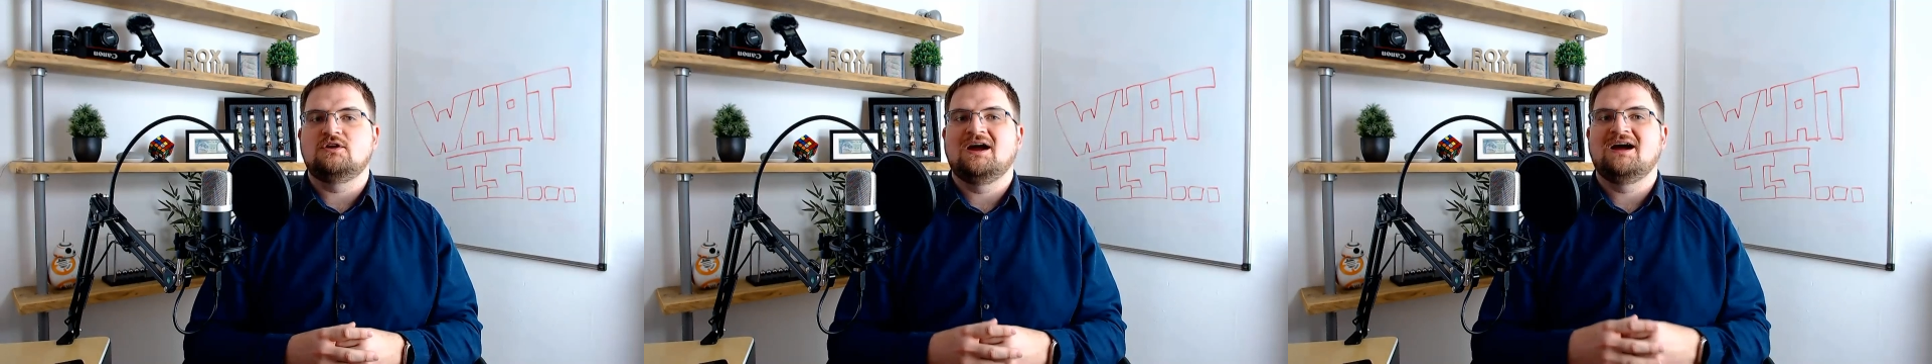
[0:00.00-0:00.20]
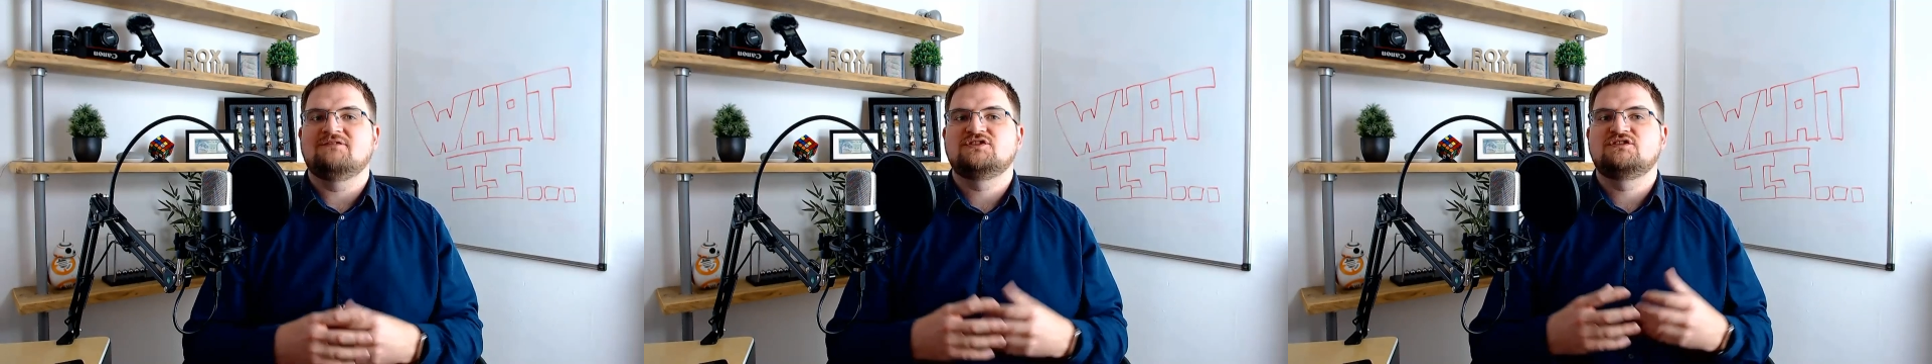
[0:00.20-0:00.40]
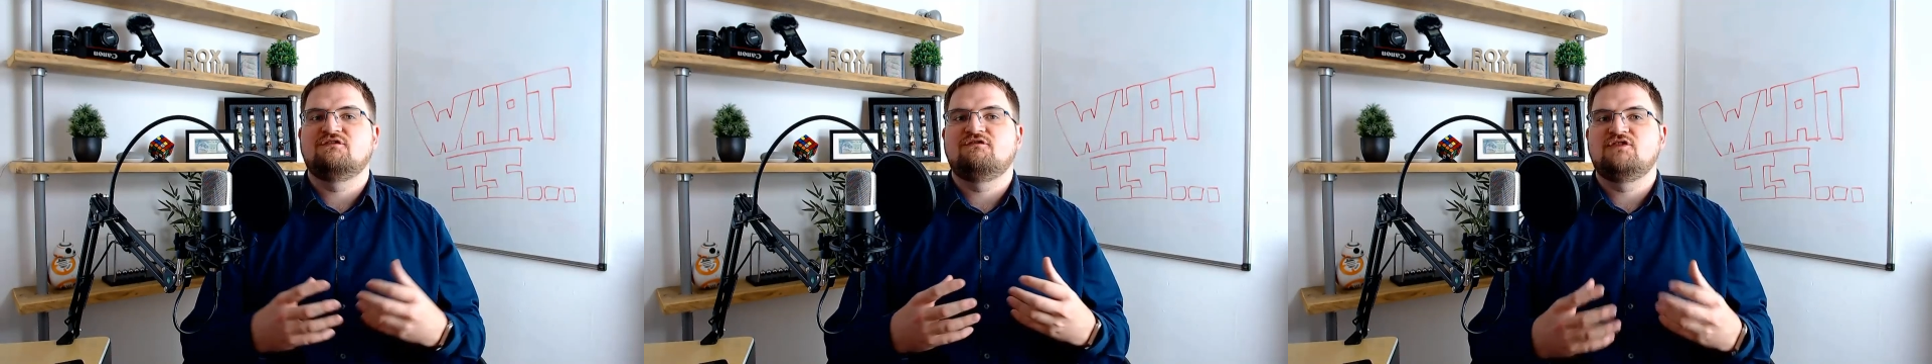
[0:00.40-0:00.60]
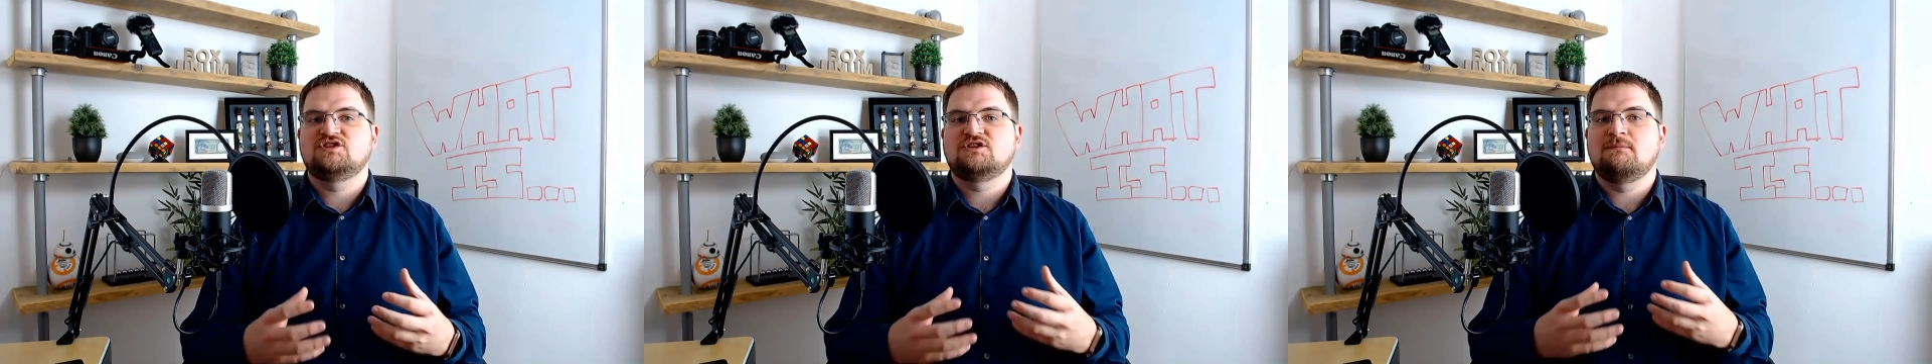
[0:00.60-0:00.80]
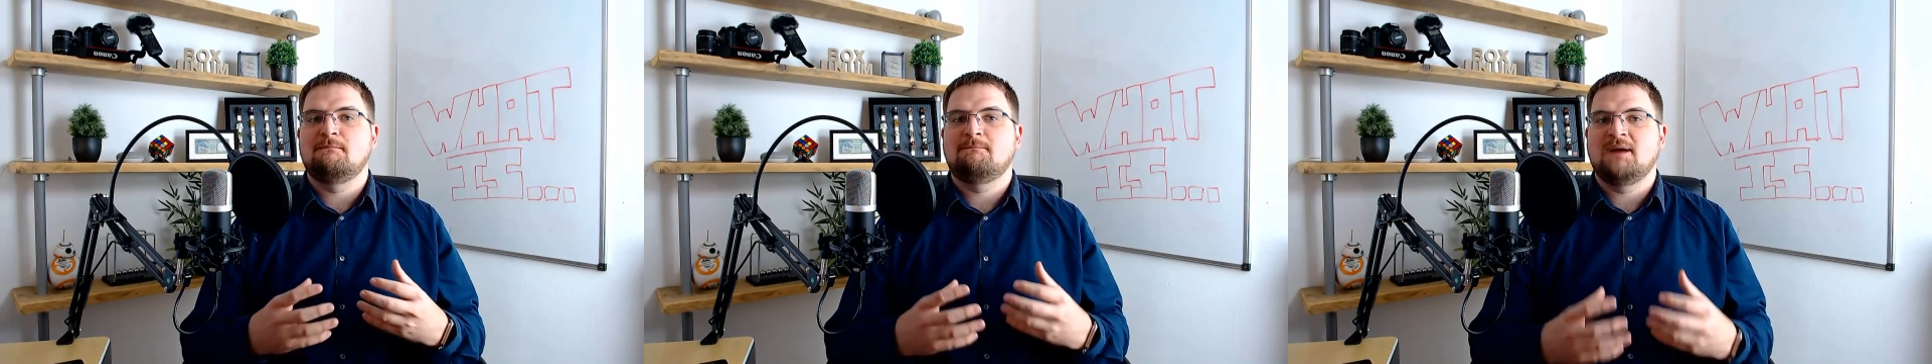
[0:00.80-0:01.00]
have
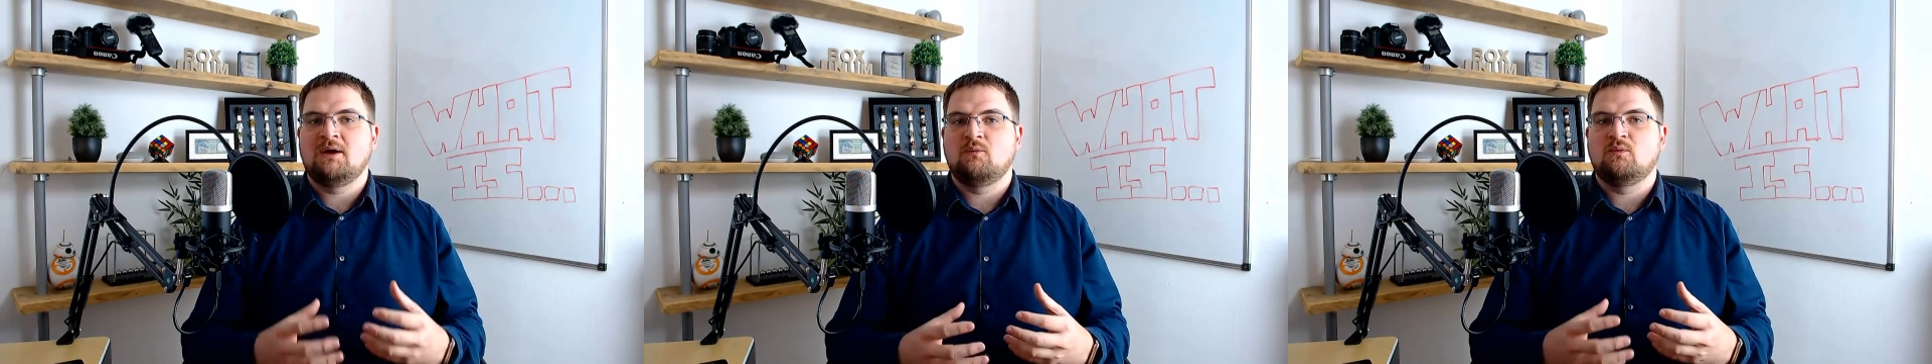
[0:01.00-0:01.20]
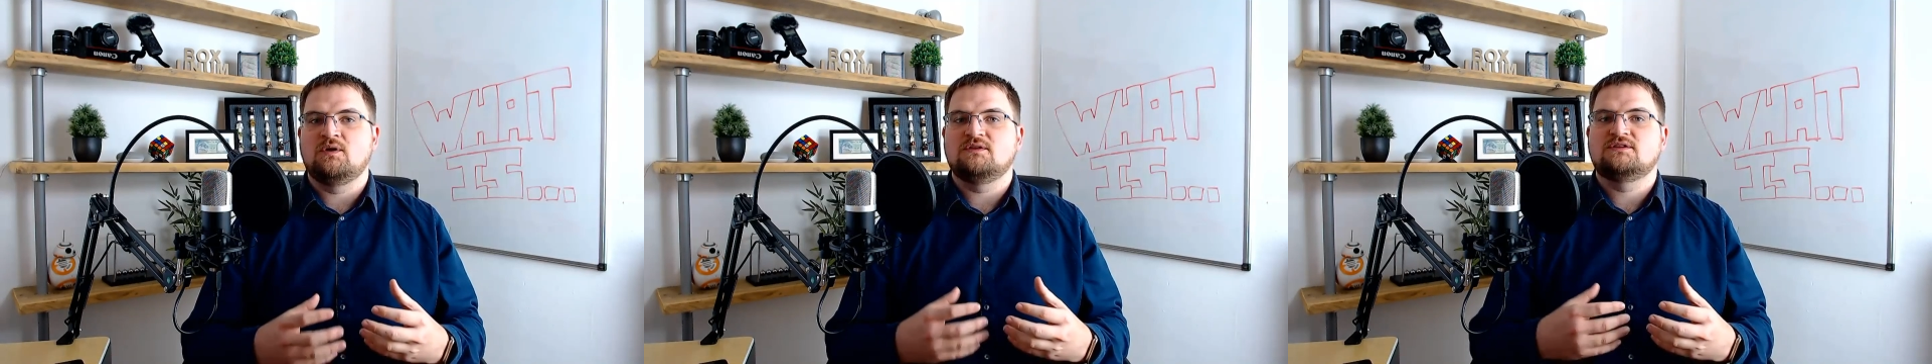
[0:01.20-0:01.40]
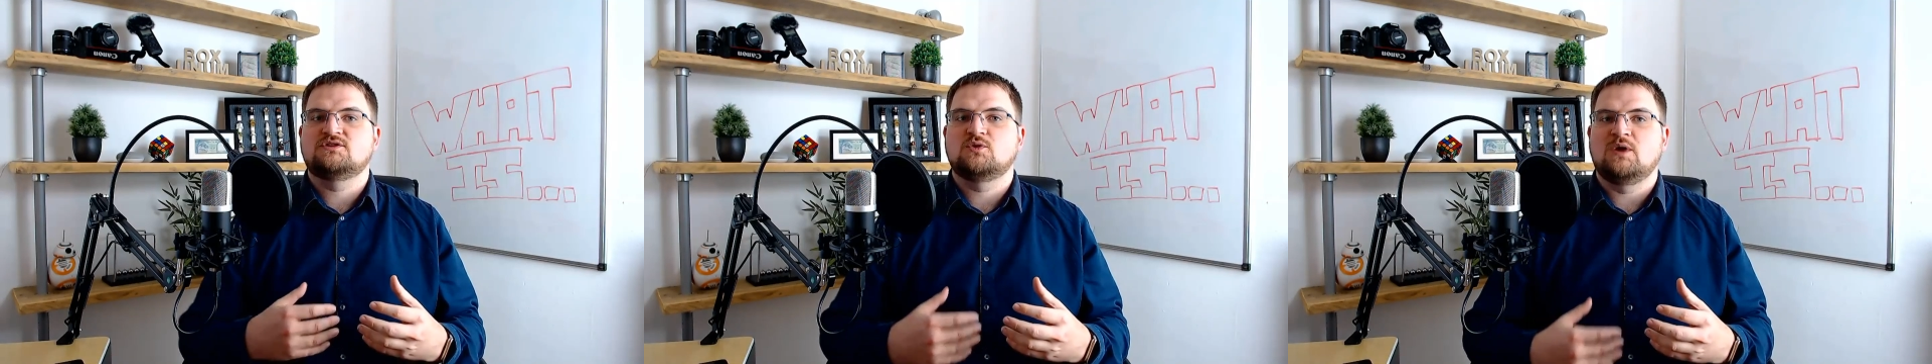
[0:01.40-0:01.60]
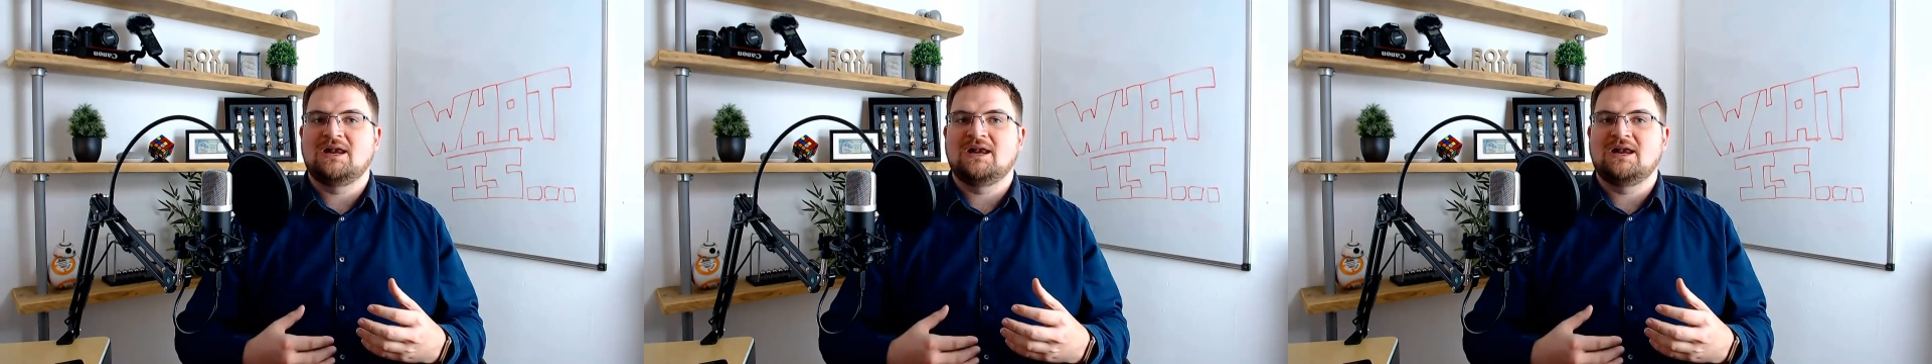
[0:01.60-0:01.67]
sufficient bandwidth to